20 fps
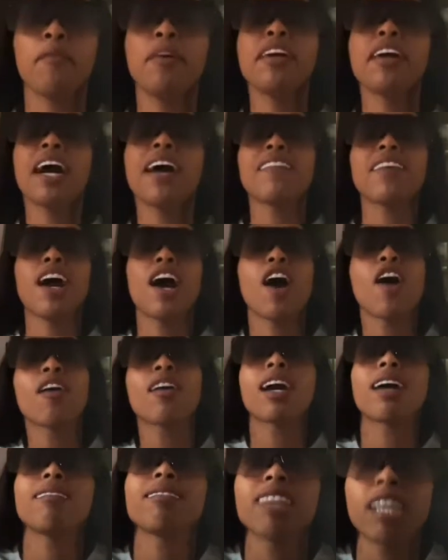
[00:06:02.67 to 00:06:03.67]
We don't have our
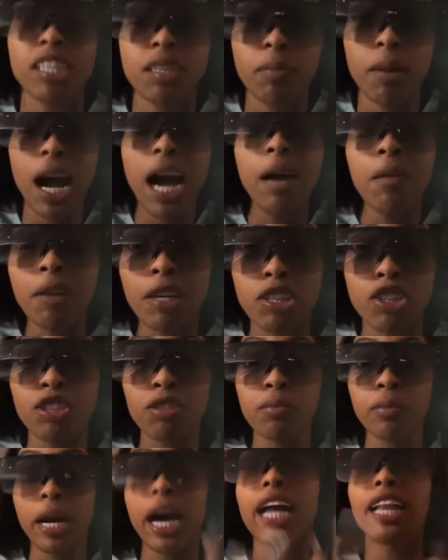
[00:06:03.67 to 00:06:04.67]
own conversation, but I want
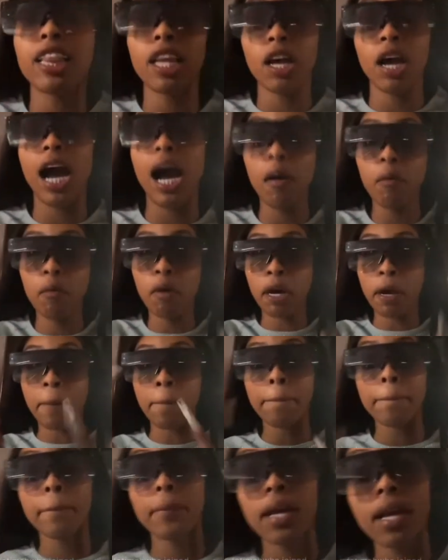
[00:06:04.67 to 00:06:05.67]
you
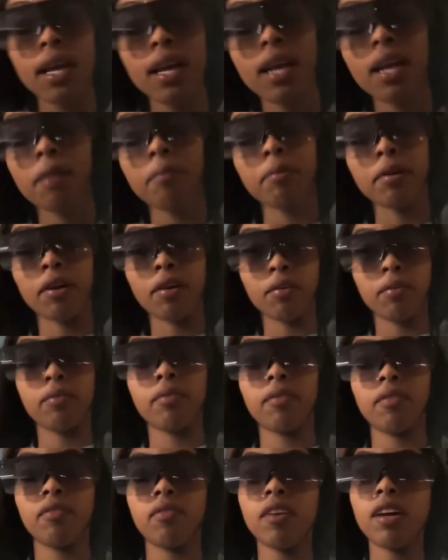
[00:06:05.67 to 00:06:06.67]
bro,
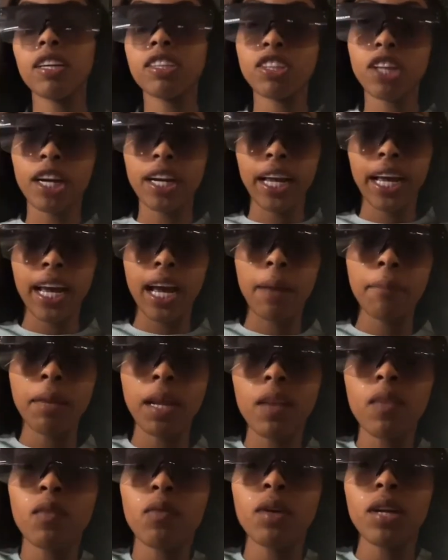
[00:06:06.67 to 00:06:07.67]
fuck Sade. I'm
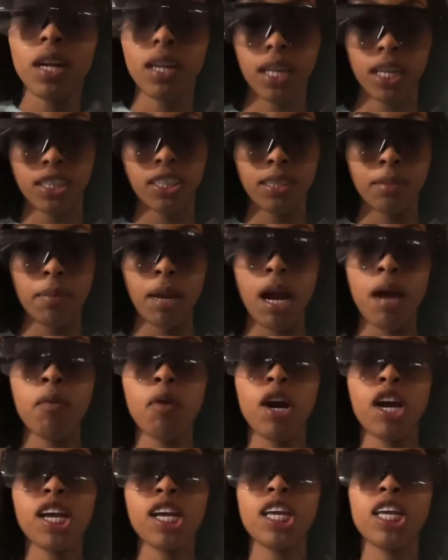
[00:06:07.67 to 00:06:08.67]
not even with all that shit, but I
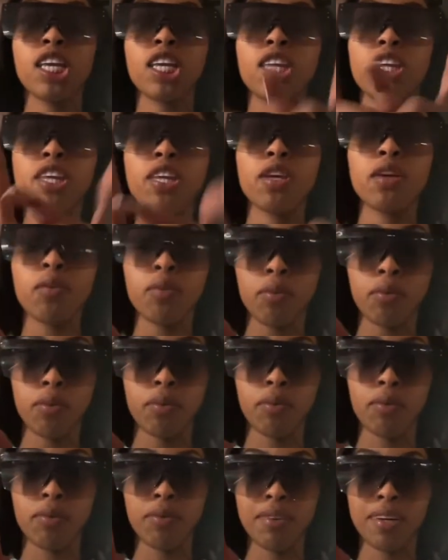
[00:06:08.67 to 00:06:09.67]
want you.
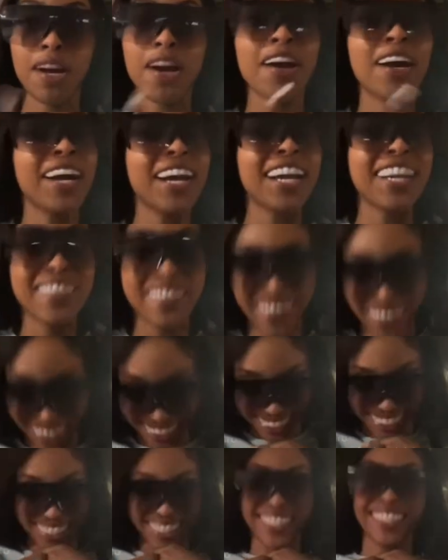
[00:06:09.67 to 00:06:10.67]
All right,
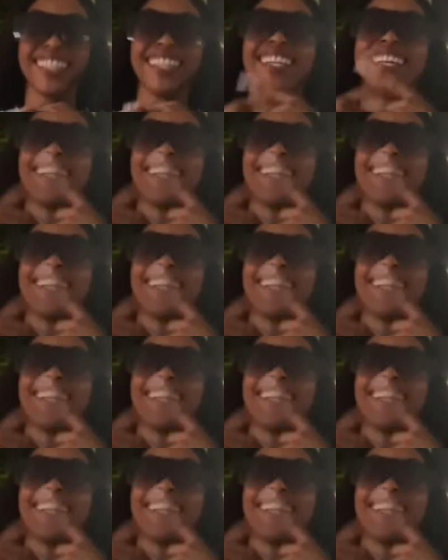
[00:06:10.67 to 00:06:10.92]
anyways.